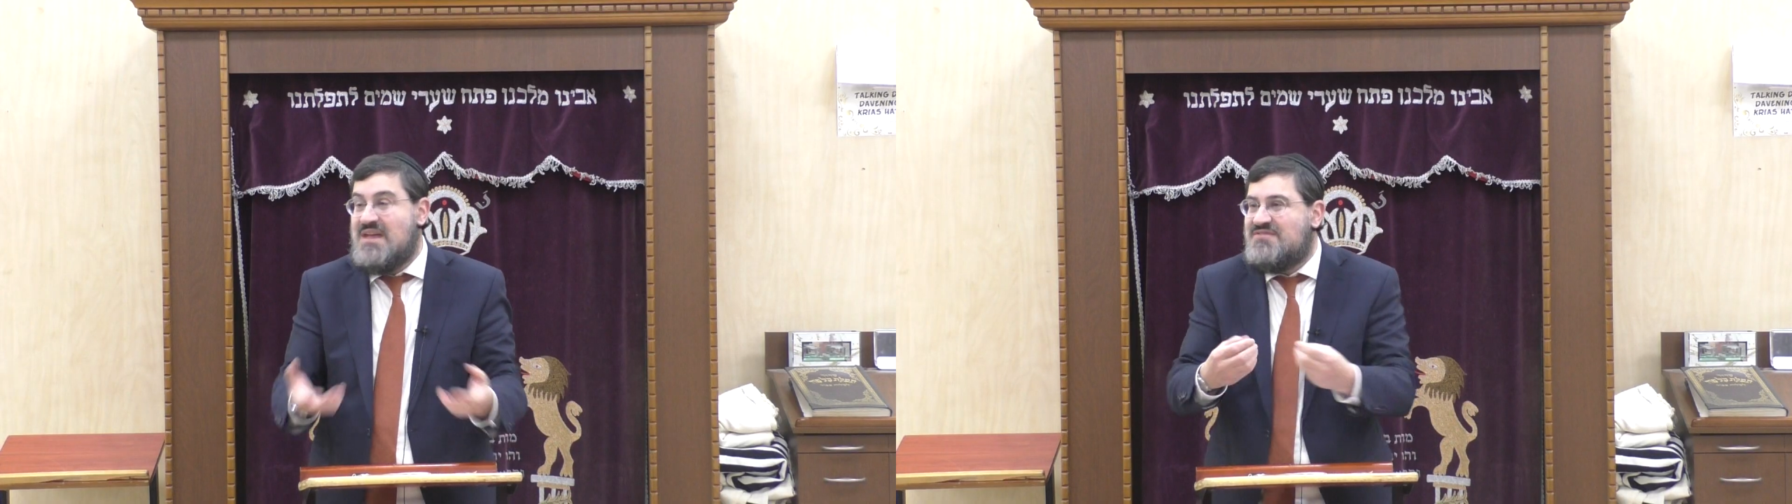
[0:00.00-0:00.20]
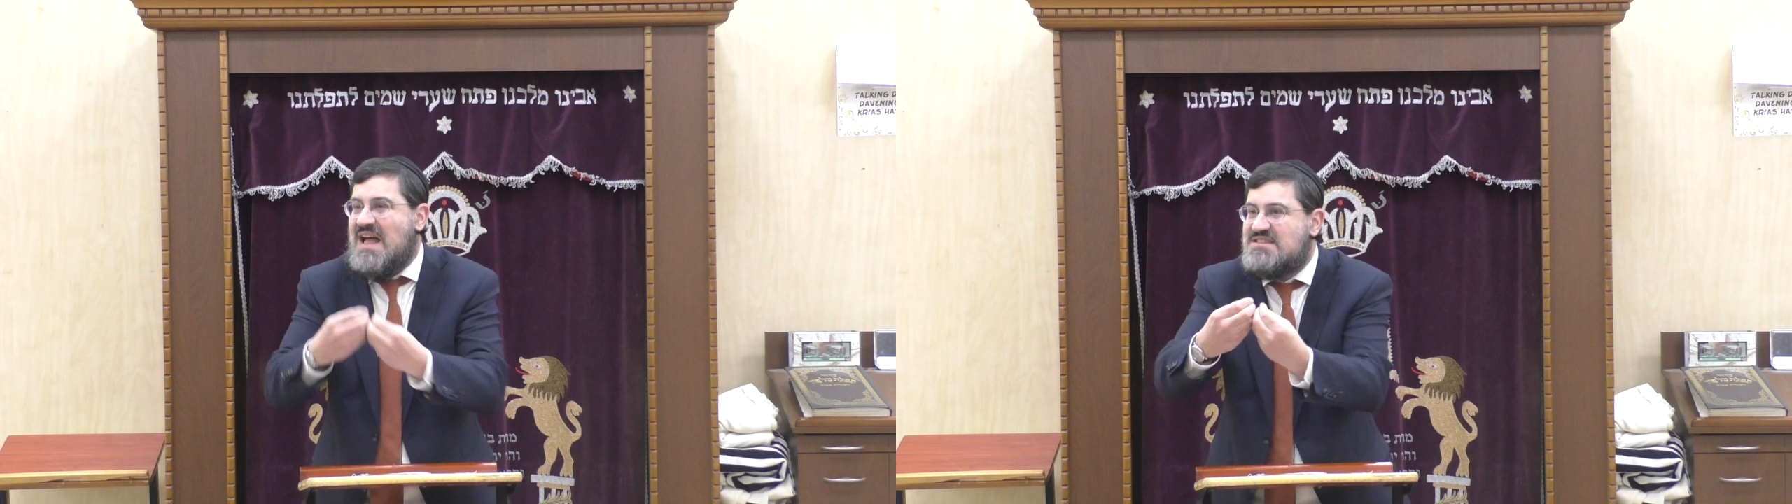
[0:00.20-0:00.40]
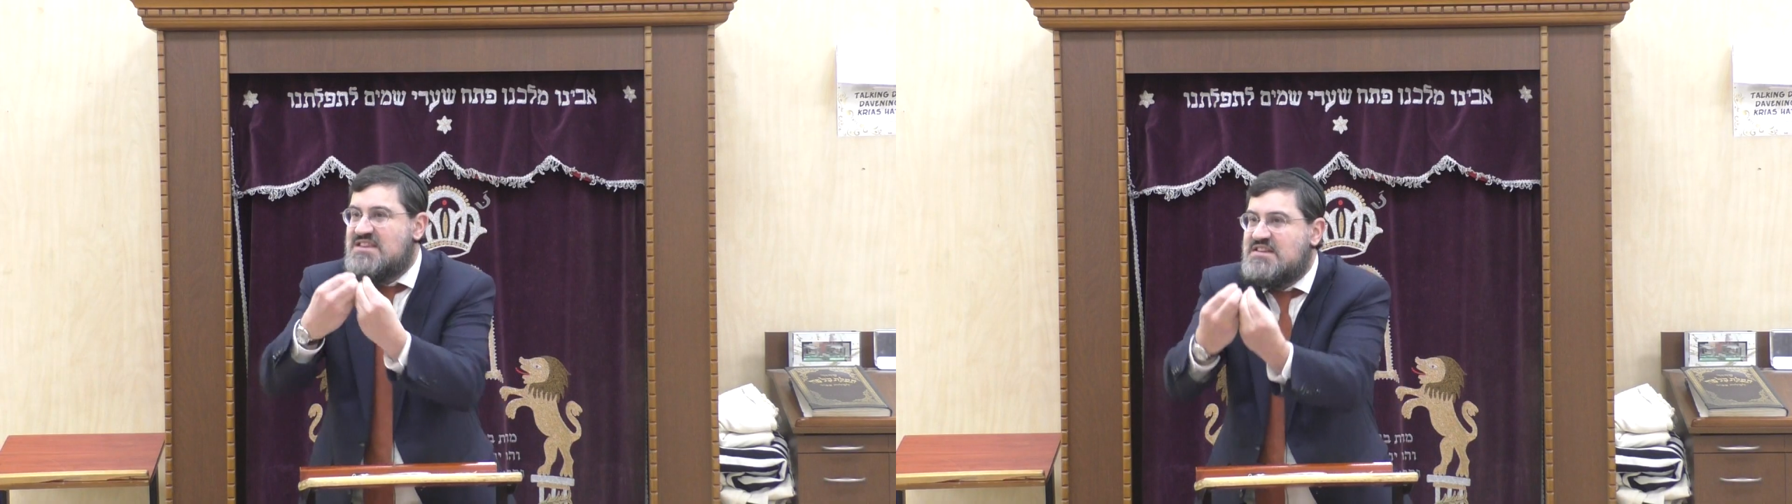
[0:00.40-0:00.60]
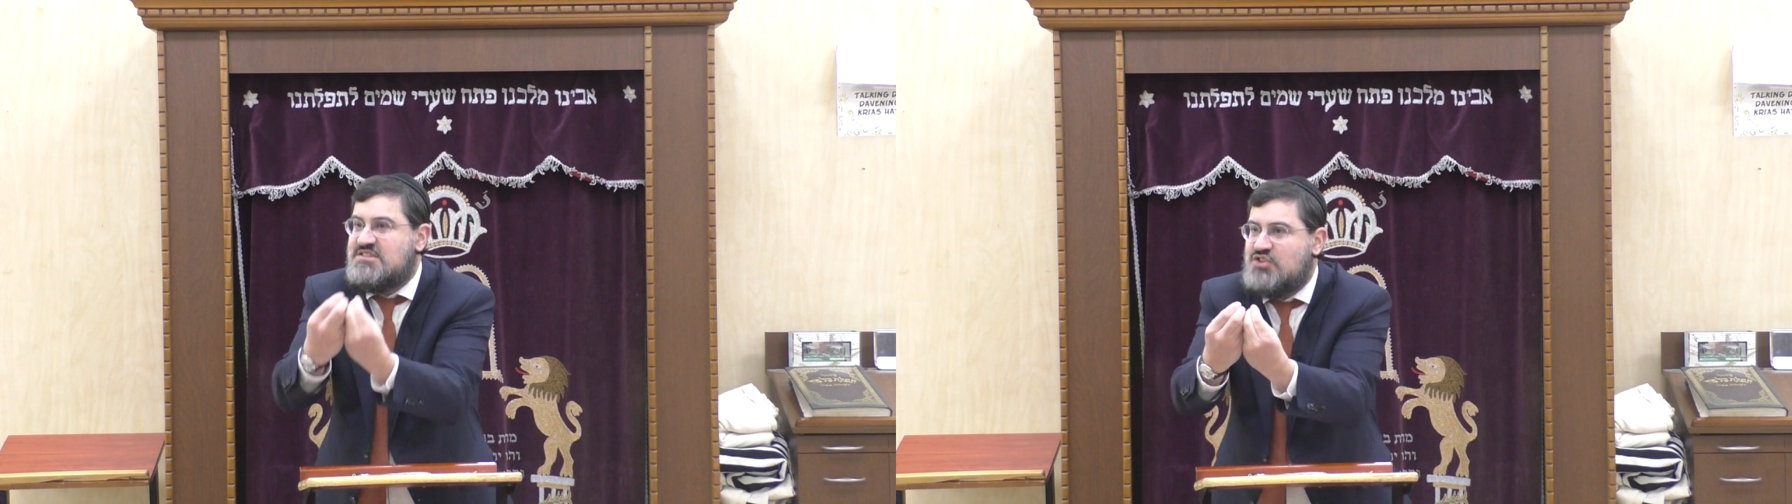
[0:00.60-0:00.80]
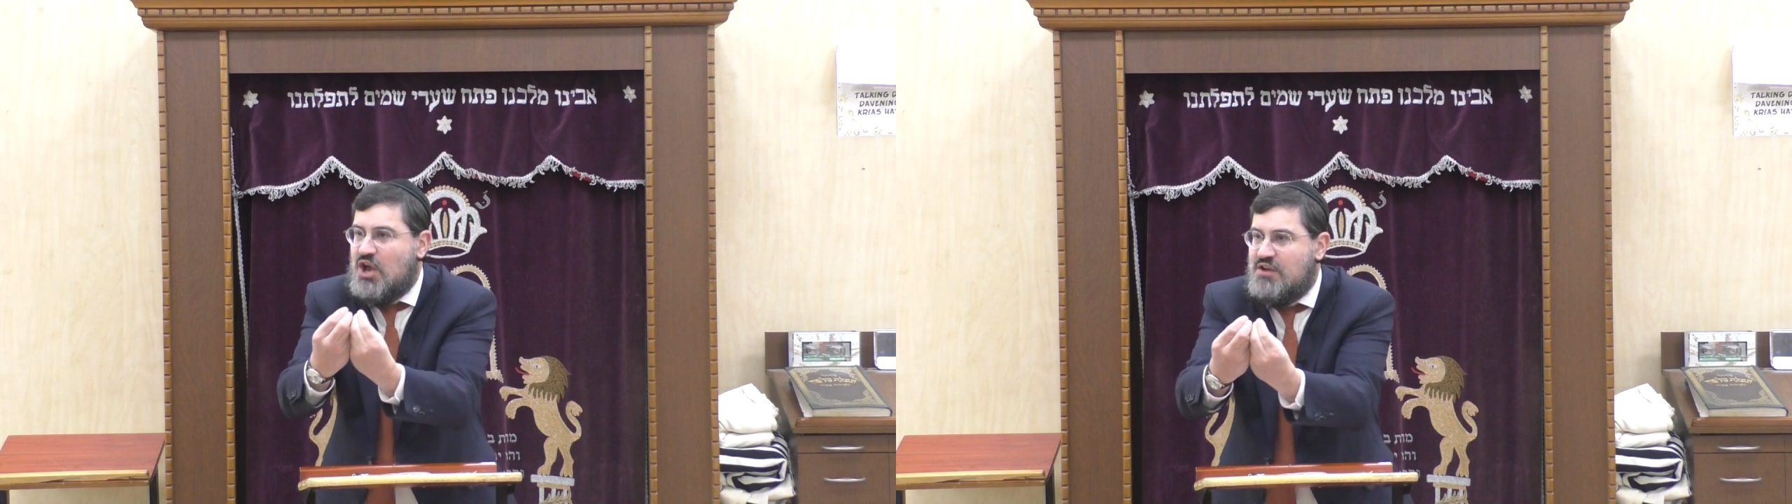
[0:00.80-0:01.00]
That's the
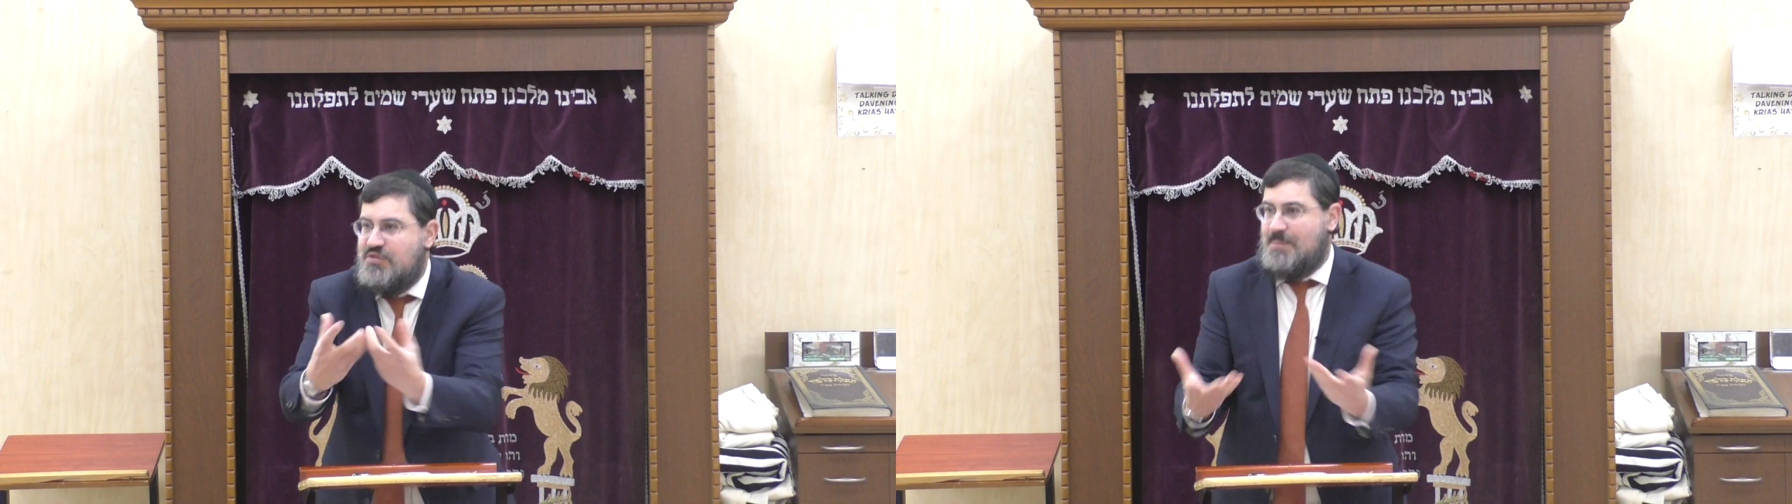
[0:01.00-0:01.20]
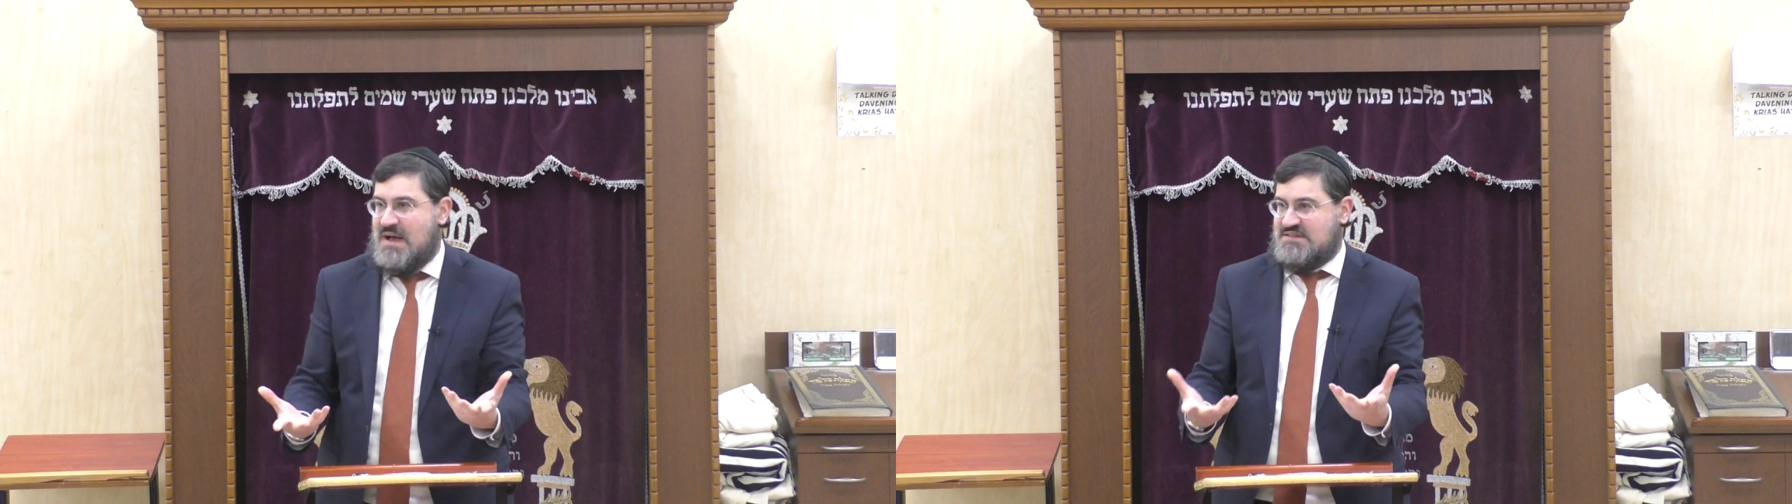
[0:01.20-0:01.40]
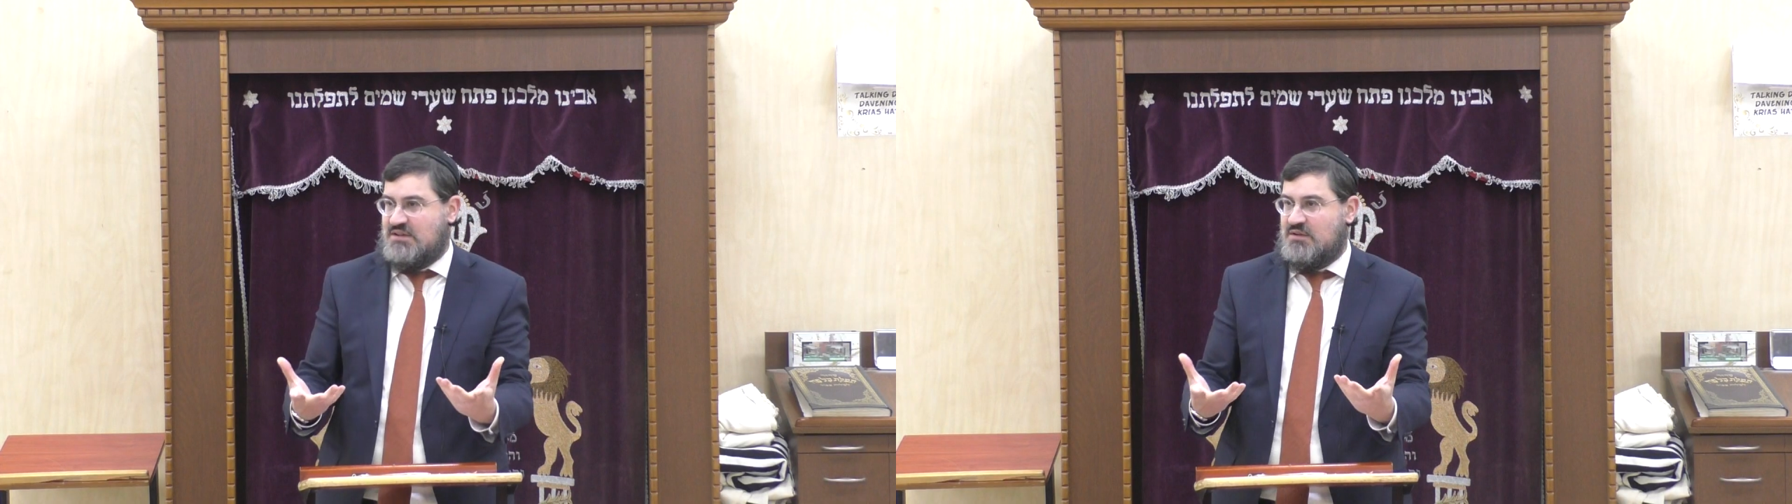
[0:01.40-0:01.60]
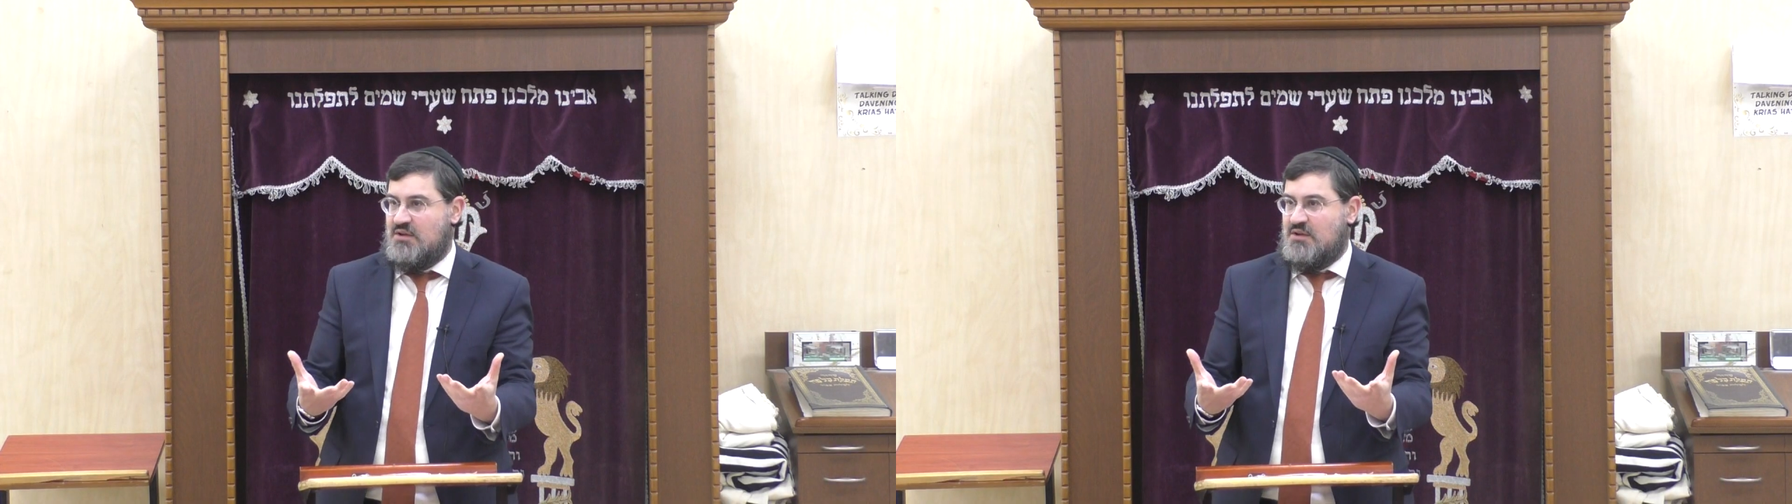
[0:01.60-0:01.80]
side of the puzzle.